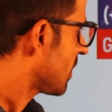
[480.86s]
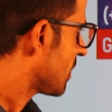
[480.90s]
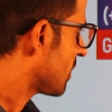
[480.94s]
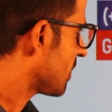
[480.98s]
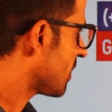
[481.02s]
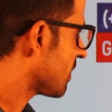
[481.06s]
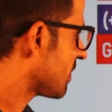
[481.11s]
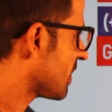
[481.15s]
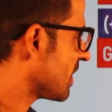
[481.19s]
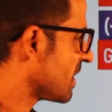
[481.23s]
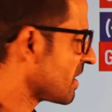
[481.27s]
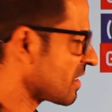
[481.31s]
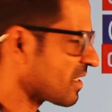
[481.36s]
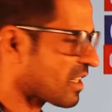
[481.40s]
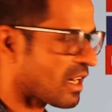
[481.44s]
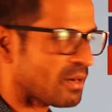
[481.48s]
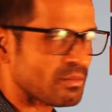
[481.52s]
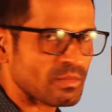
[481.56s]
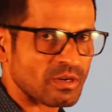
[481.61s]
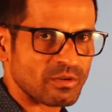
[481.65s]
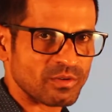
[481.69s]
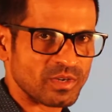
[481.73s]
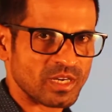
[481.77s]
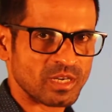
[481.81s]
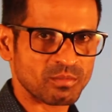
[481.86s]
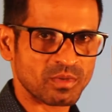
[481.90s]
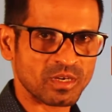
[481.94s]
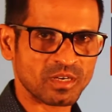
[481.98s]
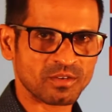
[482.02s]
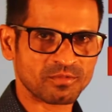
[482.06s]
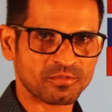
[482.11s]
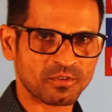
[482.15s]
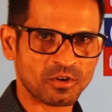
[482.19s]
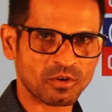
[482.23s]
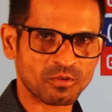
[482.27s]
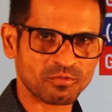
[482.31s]
This is the income
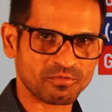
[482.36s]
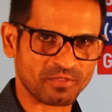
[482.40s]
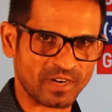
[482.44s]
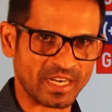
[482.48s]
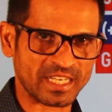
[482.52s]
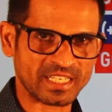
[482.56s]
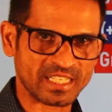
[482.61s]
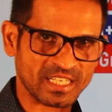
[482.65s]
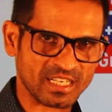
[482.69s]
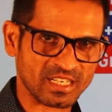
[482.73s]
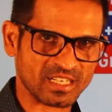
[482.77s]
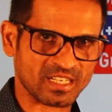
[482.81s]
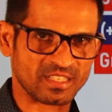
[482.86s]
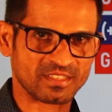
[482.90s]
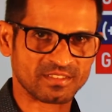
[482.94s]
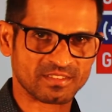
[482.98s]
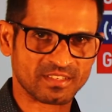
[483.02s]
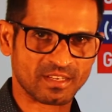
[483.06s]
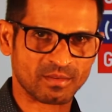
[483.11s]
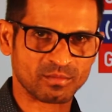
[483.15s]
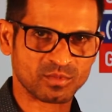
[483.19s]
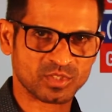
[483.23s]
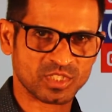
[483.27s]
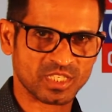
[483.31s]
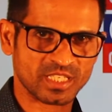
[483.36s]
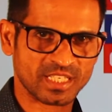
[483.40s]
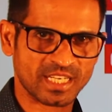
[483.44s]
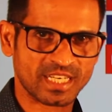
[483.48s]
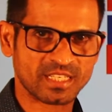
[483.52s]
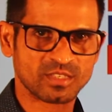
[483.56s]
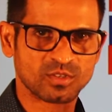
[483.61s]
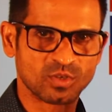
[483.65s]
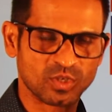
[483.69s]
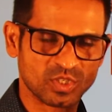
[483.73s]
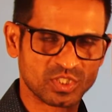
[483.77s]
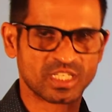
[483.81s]
available for final consumption
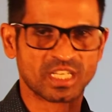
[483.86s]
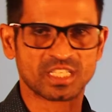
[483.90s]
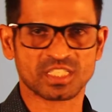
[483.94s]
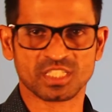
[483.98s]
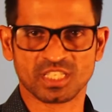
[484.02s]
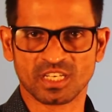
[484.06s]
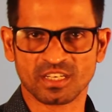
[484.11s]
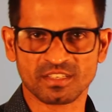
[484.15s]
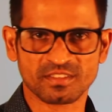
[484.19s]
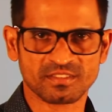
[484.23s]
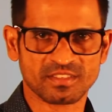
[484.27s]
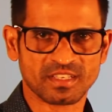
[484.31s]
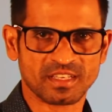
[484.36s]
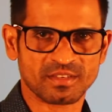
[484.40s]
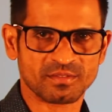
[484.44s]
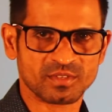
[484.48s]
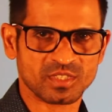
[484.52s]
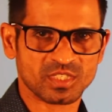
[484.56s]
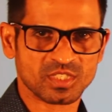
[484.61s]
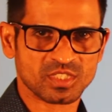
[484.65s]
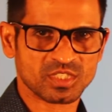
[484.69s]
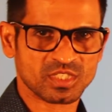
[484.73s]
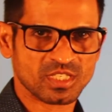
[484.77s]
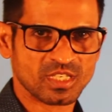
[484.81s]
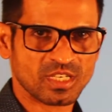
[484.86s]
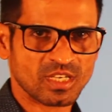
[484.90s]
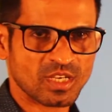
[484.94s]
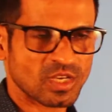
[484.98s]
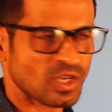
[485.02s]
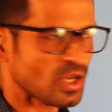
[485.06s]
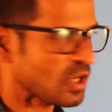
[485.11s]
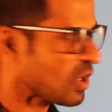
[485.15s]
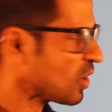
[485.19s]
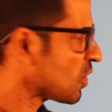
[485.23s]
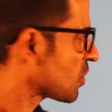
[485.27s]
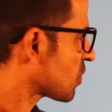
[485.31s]
and gross national savings.
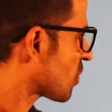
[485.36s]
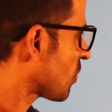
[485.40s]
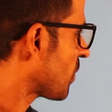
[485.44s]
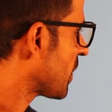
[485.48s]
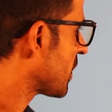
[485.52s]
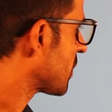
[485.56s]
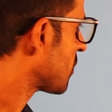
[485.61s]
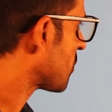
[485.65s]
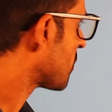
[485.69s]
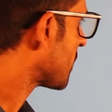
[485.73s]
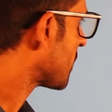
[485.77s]
So when you